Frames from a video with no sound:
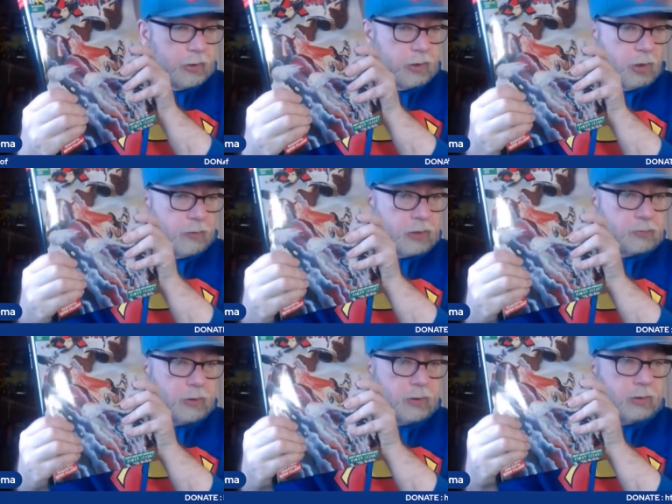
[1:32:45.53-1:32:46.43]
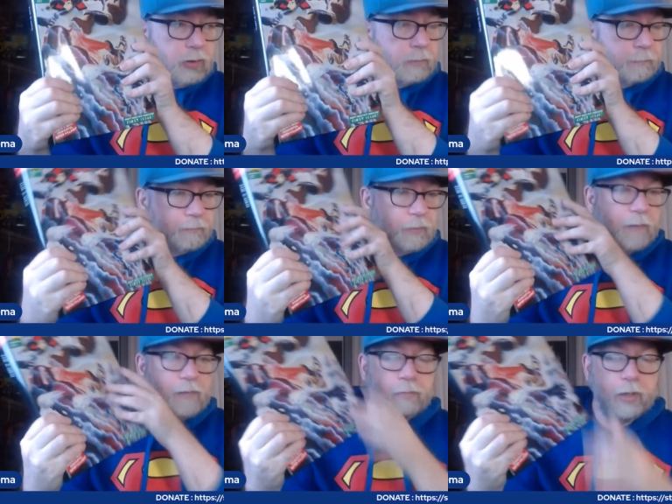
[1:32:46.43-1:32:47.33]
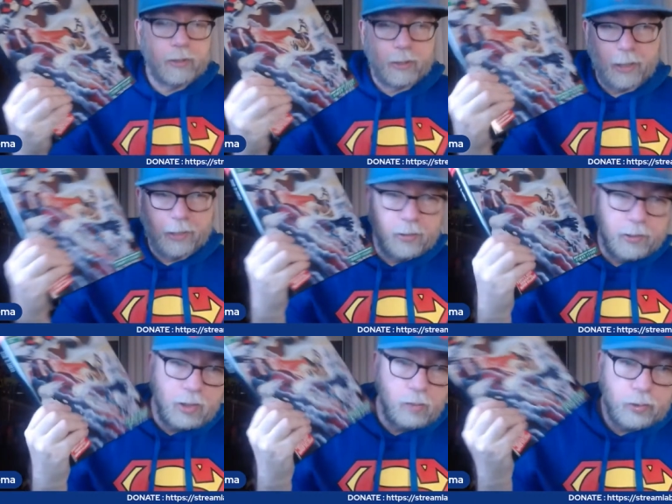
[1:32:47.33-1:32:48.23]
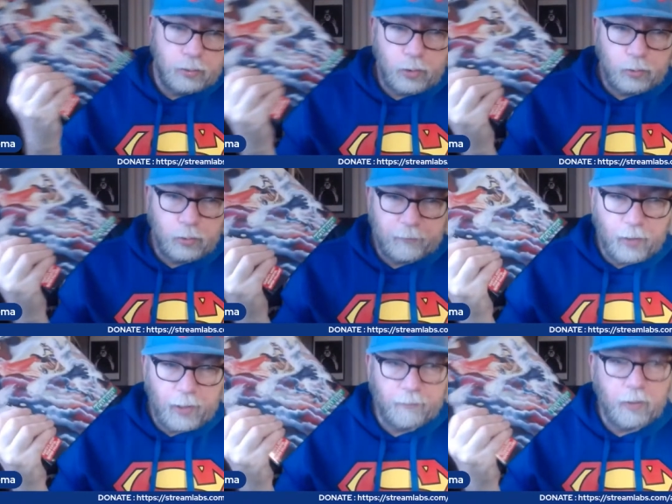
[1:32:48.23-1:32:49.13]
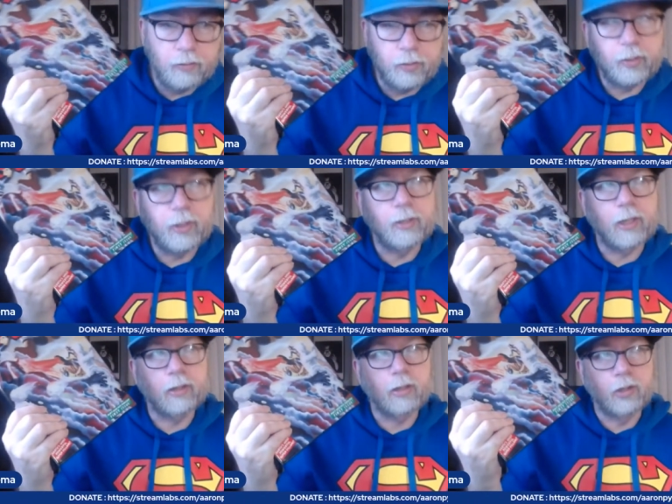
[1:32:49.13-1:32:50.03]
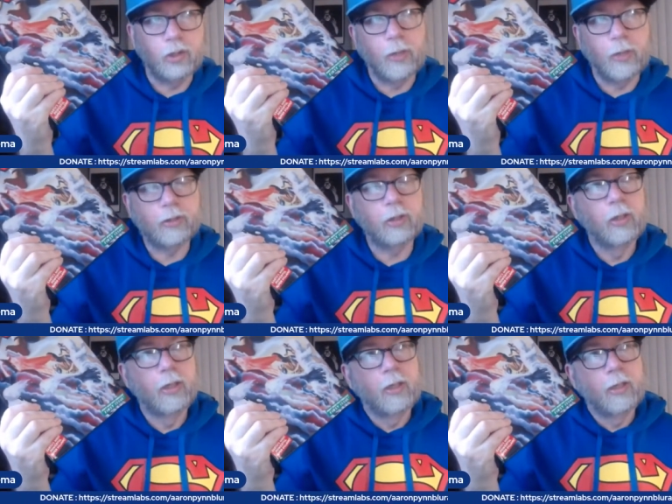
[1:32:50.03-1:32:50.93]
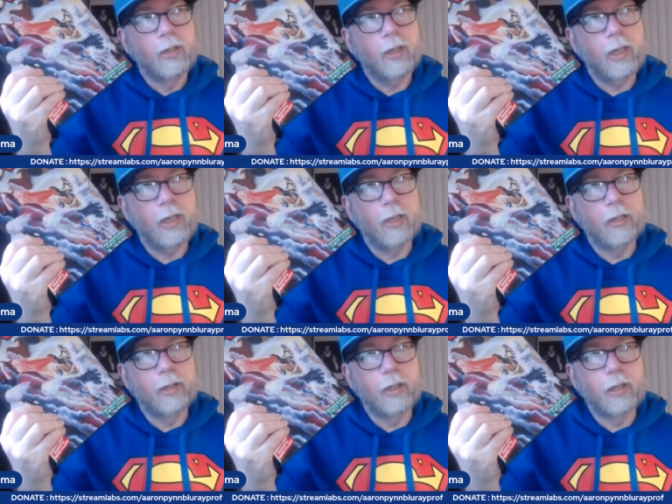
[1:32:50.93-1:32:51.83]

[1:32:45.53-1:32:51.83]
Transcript: So this one's cover price in Canada is always $125, $100, I think, in the U.S., and